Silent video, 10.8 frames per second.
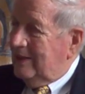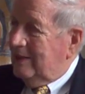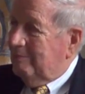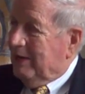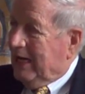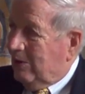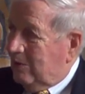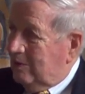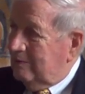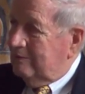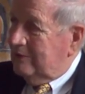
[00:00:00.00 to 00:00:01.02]
the
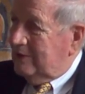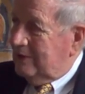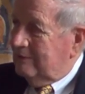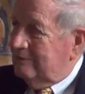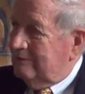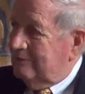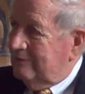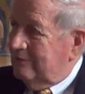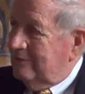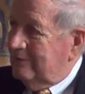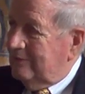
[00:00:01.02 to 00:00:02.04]
power of,
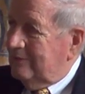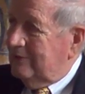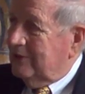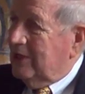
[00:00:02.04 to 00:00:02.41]
the